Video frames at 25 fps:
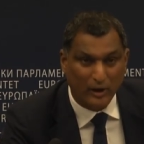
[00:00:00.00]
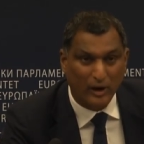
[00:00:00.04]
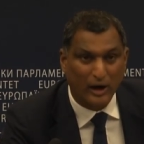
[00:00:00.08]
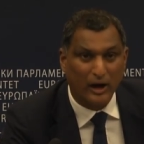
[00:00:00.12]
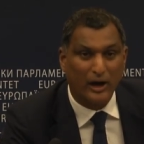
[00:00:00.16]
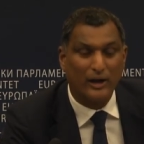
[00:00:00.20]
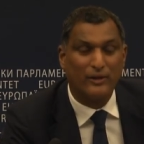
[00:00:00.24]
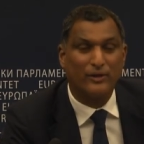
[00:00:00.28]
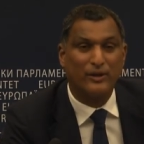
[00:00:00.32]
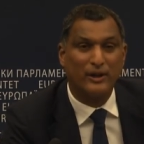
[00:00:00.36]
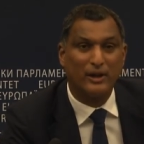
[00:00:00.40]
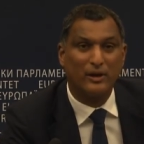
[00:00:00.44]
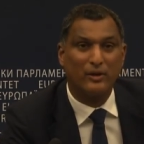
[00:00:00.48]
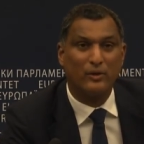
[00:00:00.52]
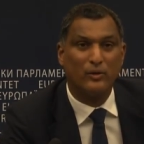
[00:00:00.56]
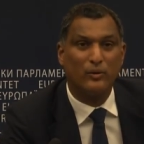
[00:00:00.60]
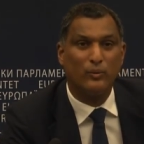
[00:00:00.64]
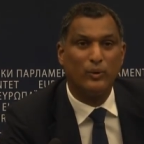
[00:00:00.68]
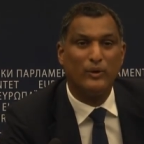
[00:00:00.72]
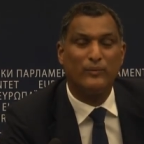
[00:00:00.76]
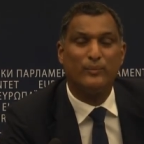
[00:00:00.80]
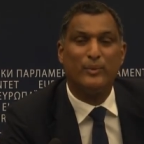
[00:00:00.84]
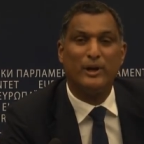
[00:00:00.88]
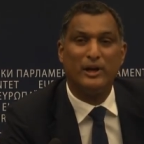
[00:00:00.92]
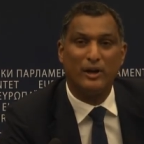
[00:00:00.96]
I think
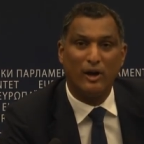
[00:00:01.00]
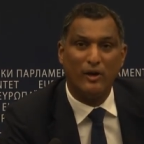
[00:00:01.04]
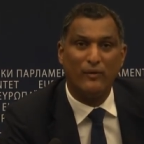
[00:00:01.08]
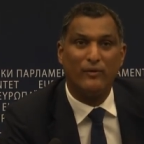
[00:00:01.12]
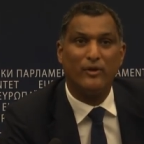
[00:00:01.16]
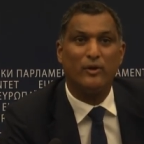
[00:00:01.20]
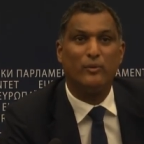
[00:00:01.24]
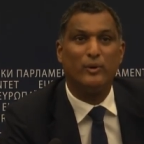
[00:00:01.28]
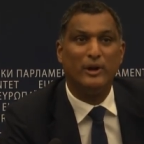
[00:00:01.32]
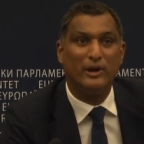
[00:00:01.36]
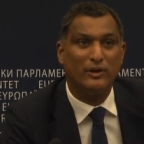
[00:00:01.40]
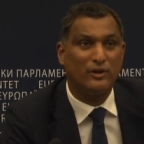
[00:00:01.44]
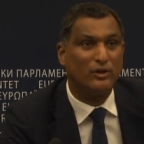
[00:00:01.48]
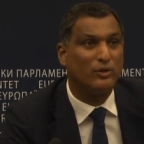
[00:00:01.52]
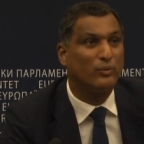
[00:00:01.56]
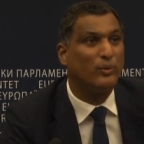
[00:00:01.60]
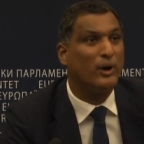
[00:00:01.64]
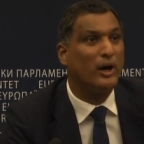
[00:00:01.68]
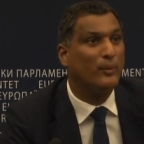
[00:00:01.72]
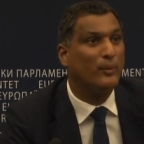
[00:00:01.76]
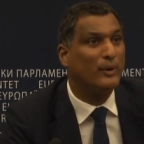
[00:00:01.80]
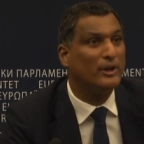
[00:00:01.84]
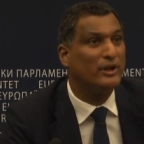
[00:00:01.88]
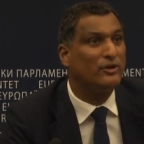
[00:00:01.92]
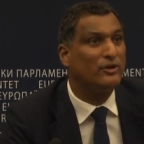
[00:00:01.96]
we've been over the reasons
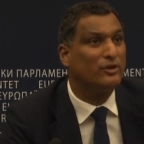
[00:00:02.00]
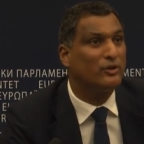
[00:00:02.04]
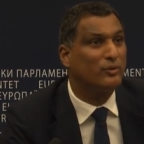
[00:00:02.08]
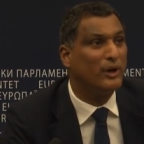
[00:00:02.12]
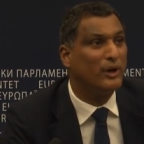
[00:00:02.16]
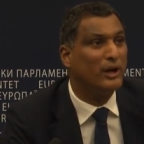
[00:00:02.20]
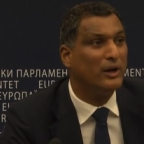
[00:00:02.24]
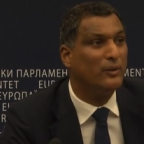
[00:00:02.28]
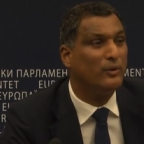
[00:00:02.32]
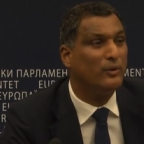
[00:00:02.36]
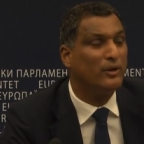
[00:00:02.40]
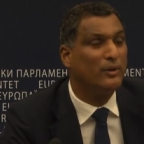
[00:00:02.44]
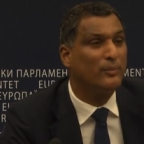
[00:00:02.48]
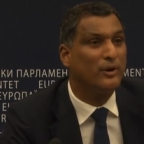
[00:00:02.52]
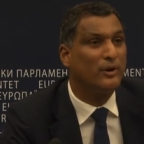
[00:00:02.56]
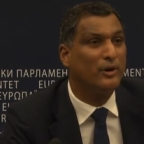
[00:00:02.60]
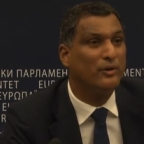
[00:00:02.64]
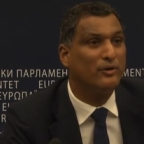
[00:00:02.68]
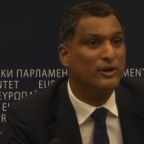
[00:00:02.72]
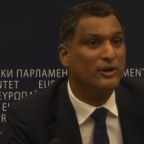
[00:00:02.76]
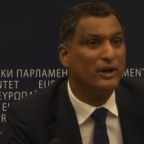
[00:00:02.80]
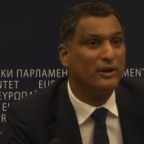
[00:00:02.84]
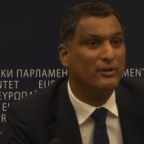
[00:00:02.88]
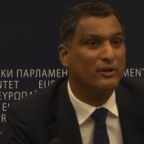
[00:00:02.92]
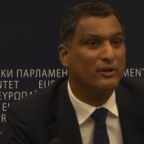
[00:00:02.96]
why we disagree with the
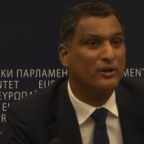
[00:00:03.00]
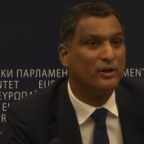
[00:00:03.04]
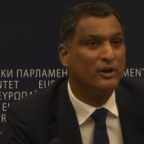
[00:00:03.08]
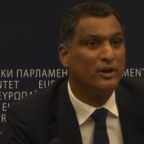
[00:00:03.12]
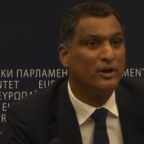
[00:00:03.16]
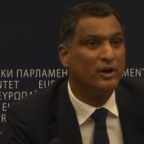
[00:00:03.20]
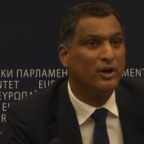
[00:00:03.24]
process.